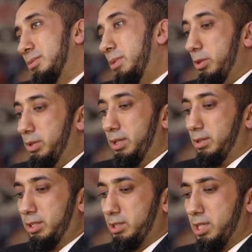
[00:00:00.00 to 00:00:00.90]
By the way,
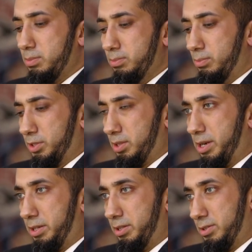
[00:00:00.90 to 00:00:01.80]
let's take Muslim
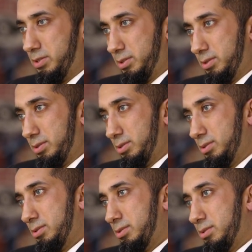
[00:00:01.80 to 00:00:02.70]
out of this.
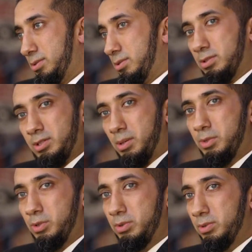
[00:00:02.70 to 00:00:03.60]

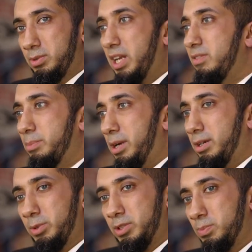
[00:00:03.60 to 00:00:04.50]
Some dude, not even
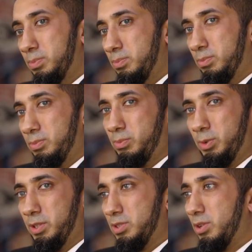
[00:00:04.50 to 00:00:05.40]
married,
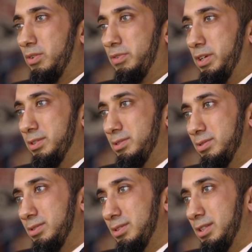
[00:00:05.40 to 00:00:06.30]
with his girlfriend,
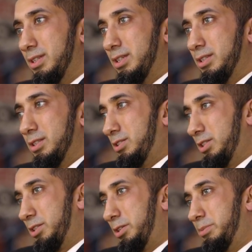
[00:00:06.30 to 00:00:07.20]
he
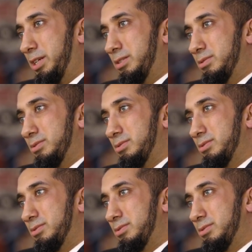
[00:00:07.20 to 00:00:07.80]
sees another man.